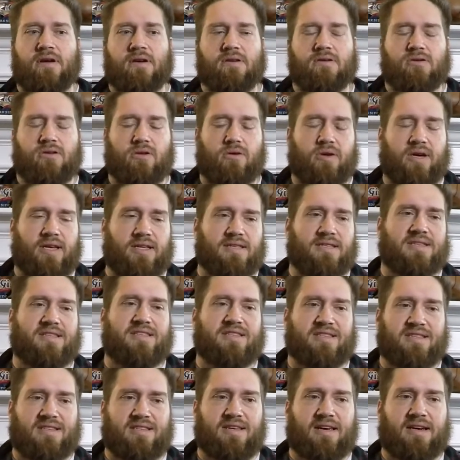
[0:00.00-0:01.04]
So you get
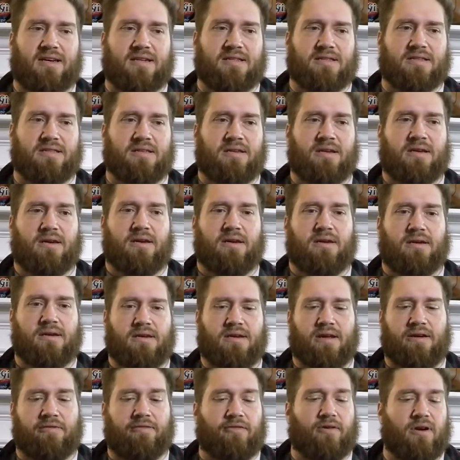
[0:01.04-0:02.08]
6
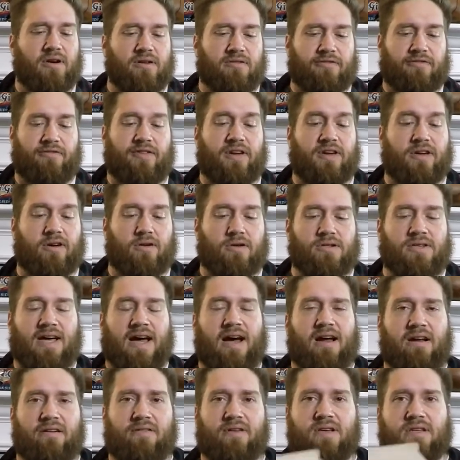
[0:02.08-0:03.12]
different figures
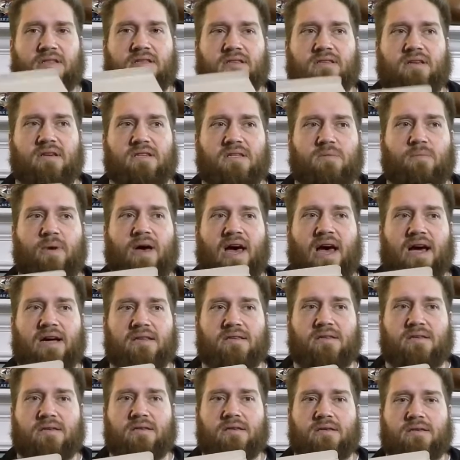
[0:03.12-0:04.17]
out of it, 6
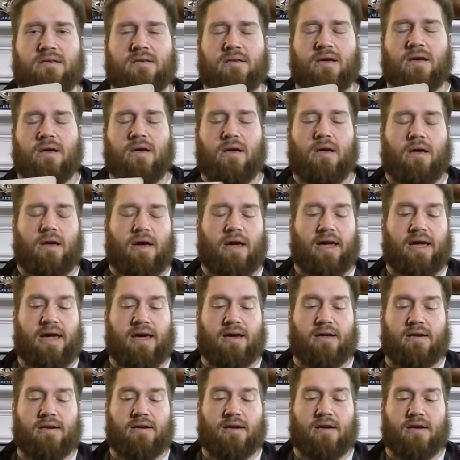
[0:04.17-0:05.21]
boxes,
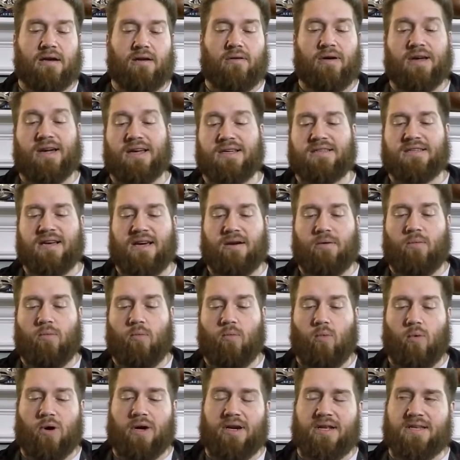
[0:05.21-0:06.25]
and like I said,
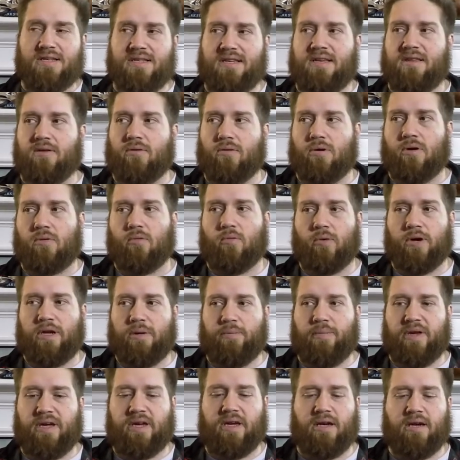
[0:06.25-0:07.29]
one is either a
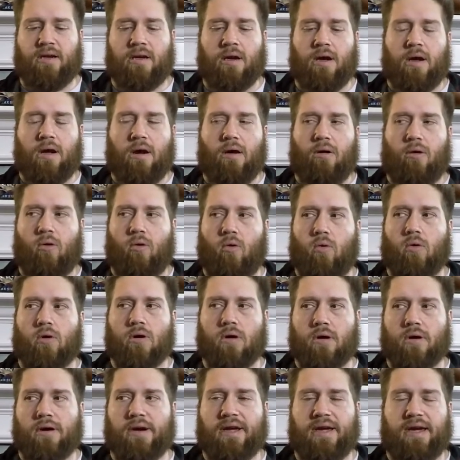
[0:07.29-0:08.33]
repeat
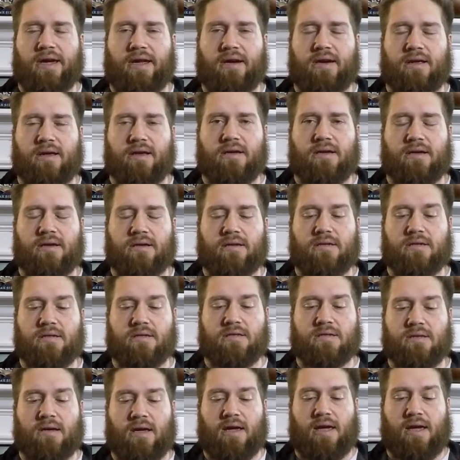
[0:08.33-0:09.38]
or it
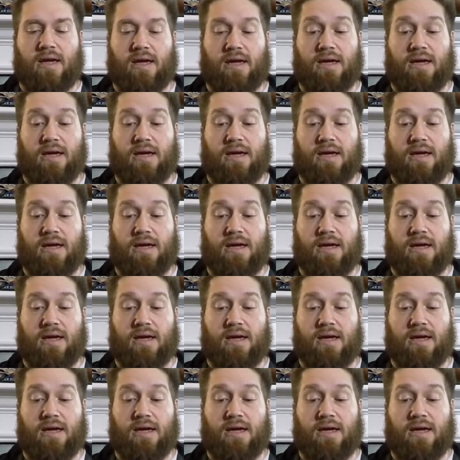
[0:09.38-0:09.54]
is